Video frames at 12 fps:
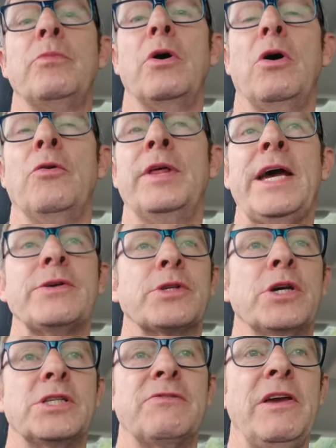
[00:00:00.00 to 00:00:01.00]
on the
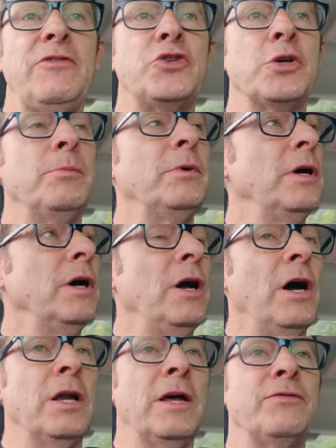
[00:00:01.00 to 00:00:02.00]
outskirts of Evesham,
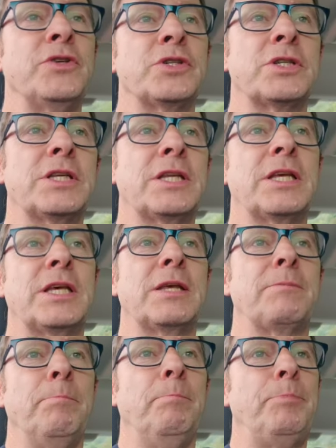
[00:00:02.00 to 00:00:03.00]
and I've just
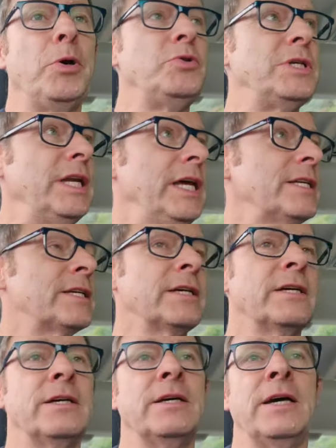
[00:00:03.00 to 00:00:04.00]
booted it,
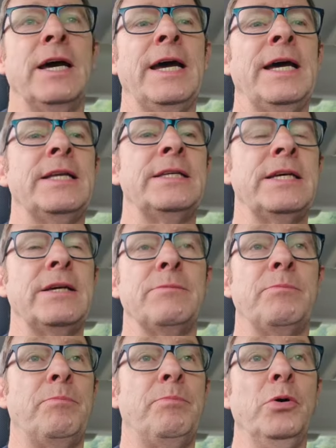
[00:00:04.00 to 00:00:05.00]
and it
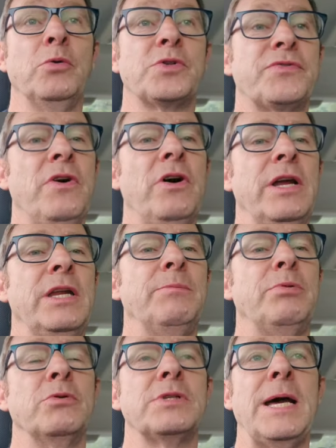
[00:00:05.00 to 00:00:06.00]
pulls fine,
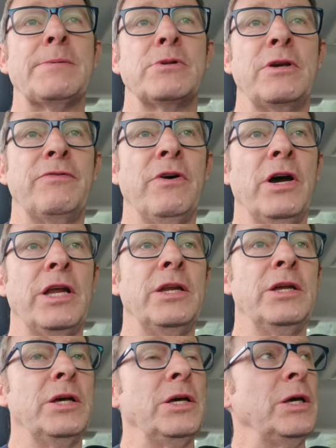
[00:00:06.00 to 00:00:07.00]
pulls absolutely fine.
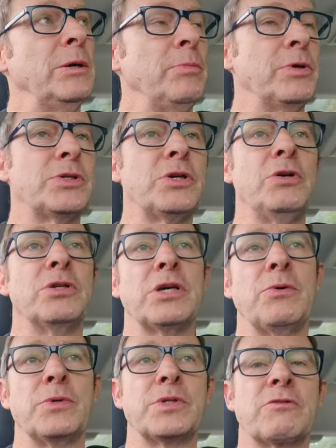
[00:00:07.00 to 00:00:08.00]
But as soon as I
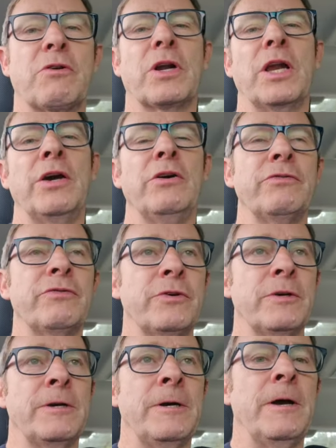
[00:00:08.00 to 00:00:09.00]
was throttling off,
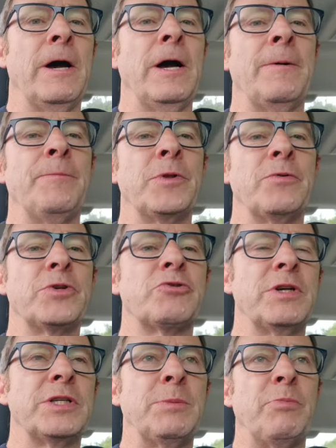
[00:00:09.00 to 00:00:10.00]
the
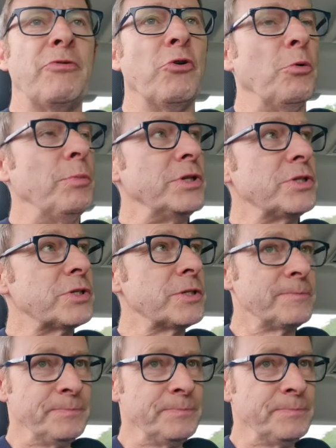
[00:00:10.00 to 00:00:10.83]
restricted performance